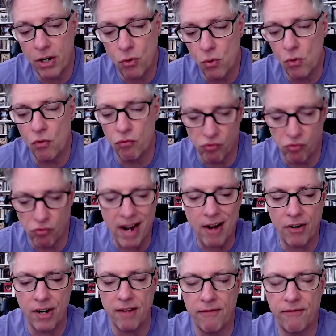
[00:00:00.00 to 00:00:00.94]
cool
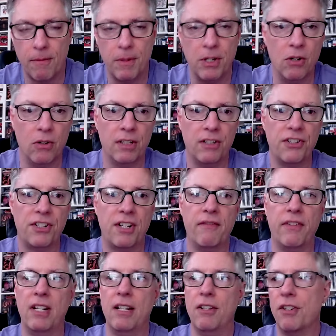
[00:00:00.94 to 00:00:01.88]
rarity from the early
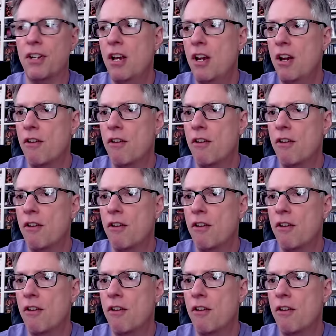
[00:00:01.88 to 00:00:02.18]
70s